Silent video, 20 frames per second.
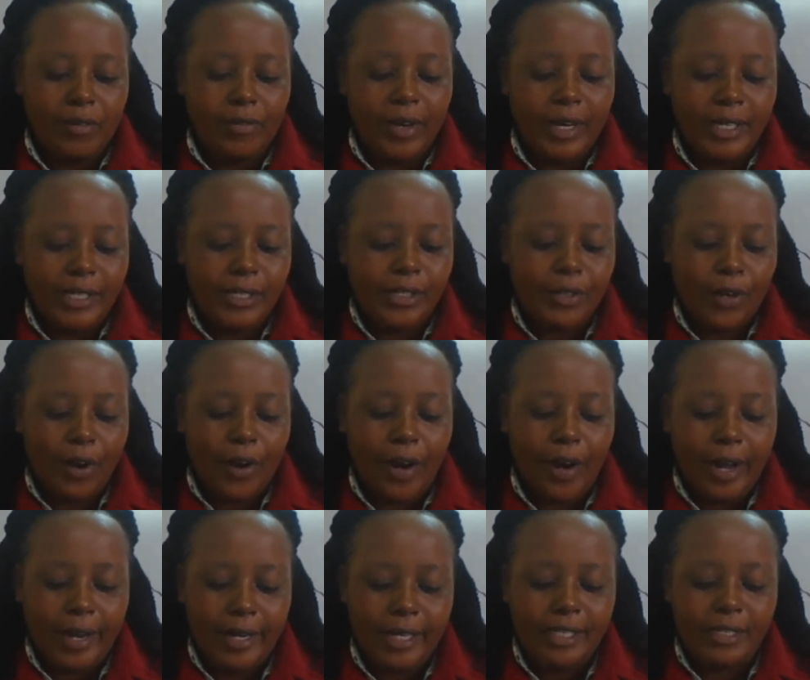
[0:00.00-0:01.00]
vertical
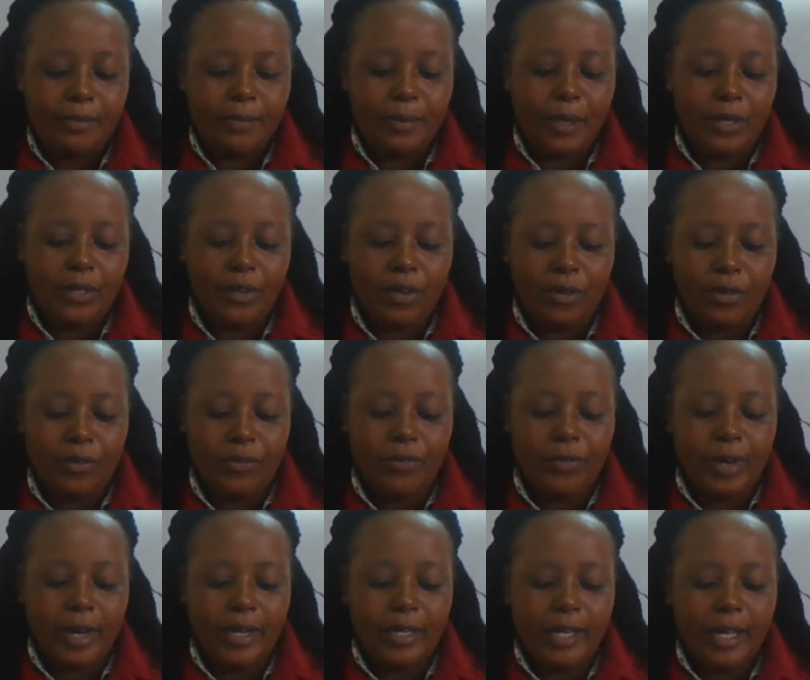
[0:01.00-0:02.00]
arrangement of
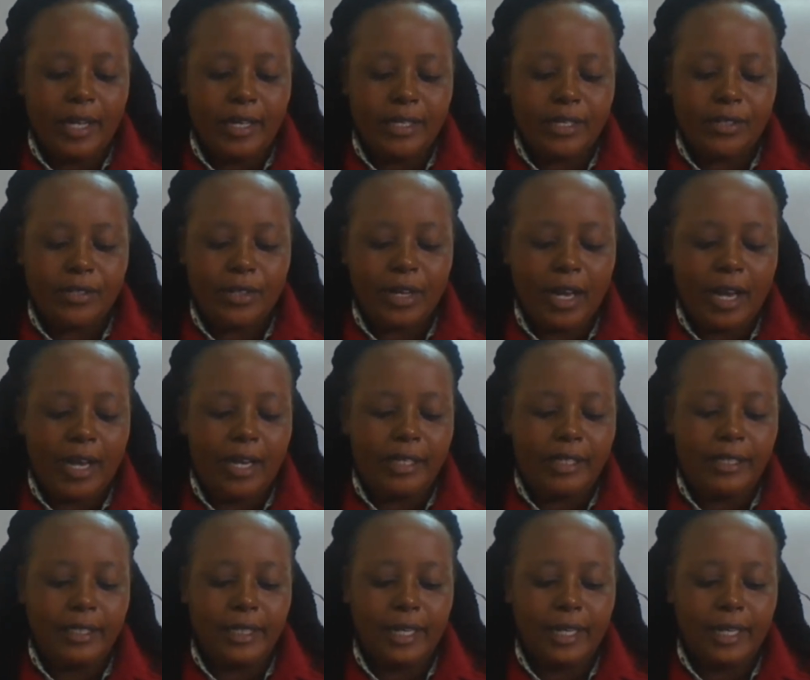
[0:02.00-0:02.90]
various soil